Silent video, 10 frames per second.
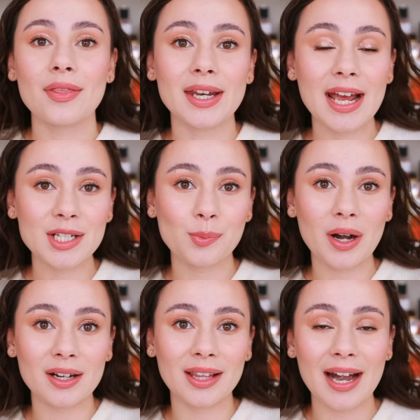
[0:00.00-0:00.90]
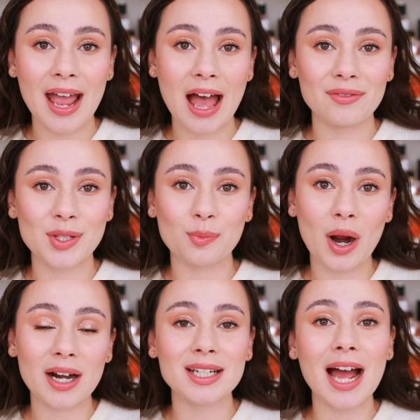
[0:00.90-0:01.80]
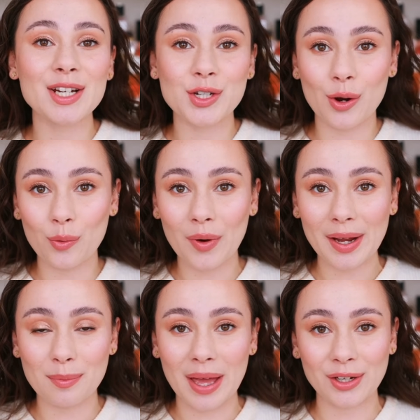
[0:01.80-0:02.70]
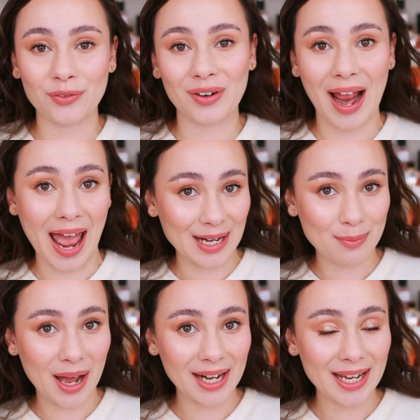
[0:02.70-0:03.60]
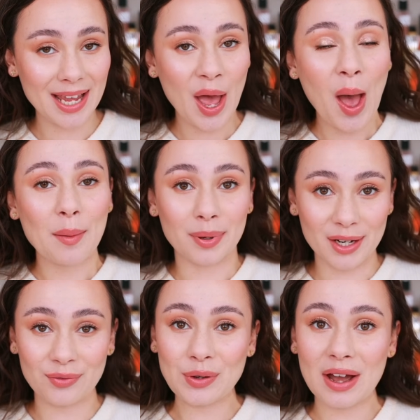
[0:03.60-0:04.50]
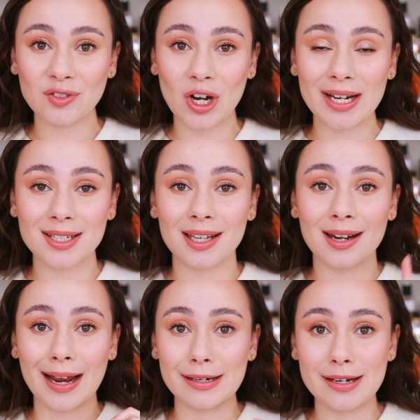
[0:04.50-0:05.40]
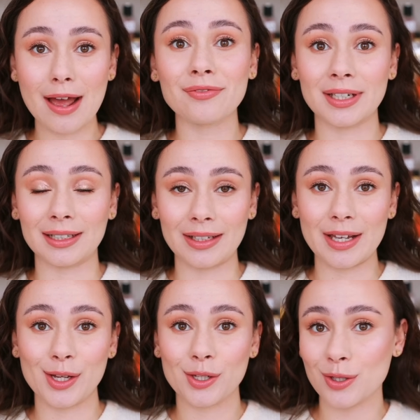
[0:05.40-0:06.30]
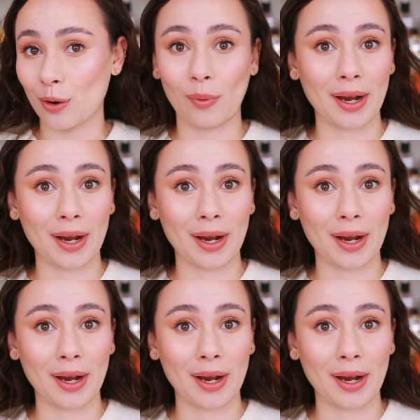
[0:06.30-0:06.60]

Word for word: The next product that I have is a product I don't recommend for anybody, but if you have dry skin, I definitely don't